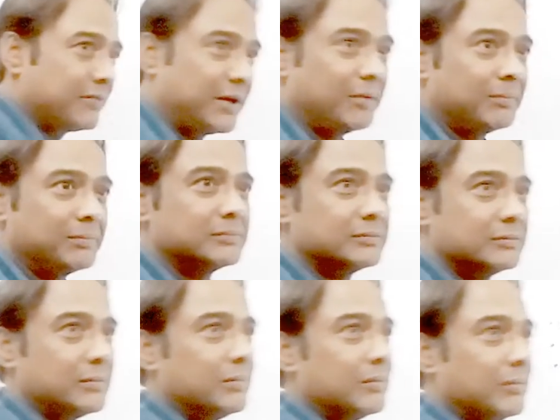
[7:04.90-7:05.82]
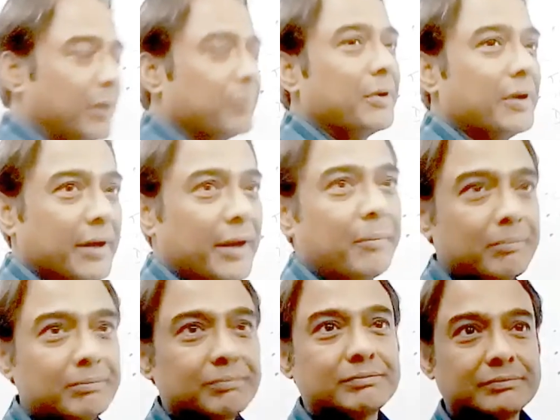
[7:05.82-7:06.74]
very popular
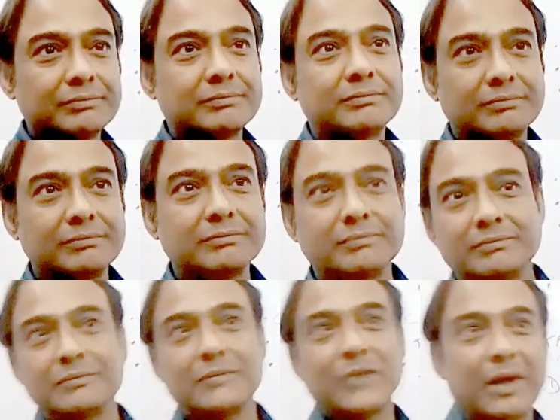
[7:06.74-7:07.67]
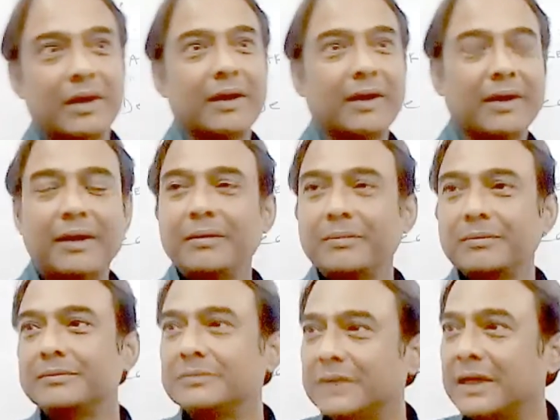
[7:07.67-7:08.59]
name in India.
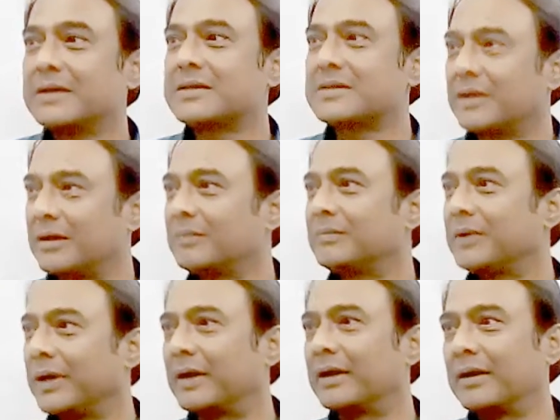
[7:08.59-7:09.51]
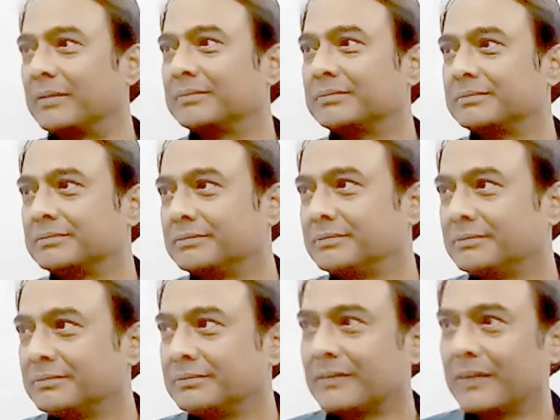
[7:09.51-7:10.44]
Let us say Priyanka.
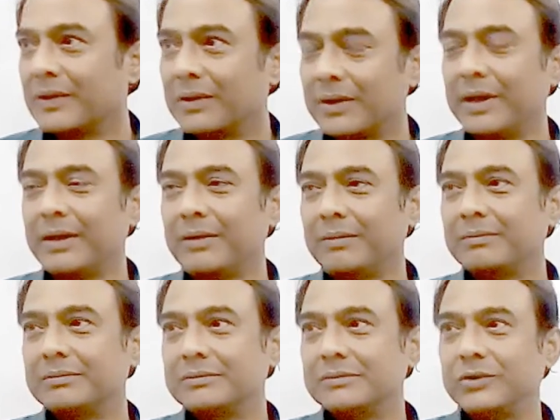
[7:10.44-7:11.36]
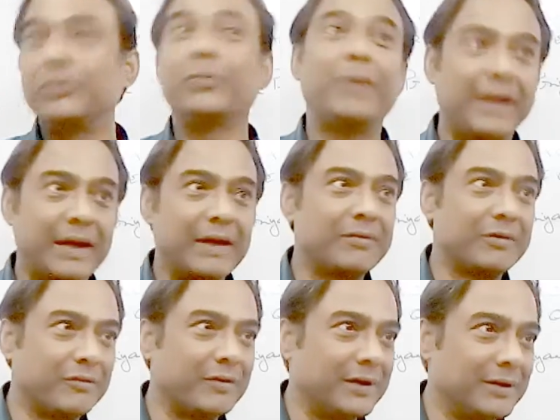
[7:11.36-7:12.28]
Okay? You may have
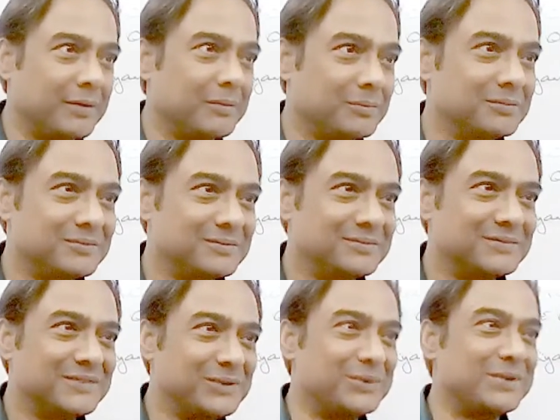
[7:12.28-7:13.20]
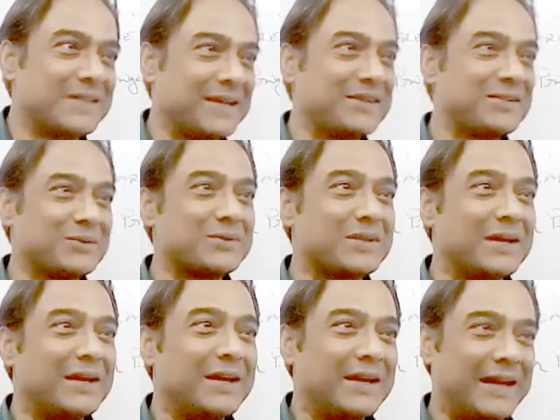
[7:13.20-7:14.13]
a friend who's
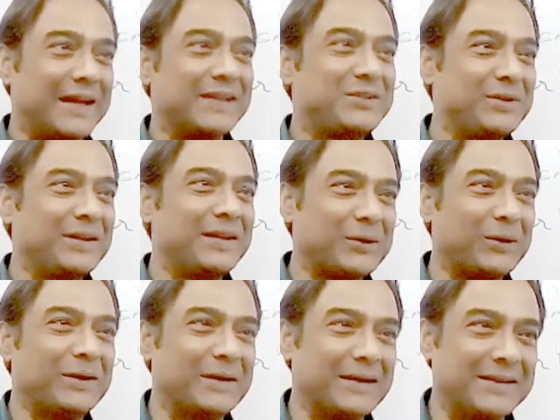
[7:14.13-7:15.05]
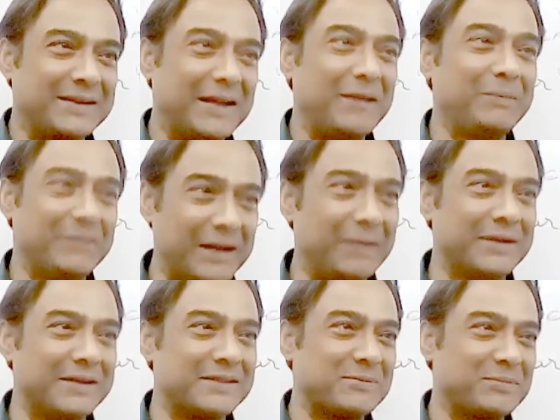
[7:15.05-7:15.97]
actually called as,
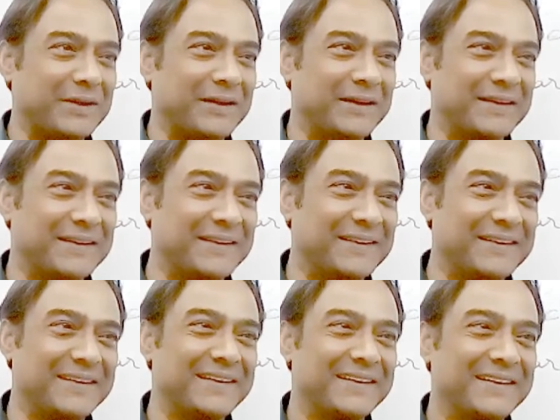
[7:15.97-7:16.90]
named as Priyanka.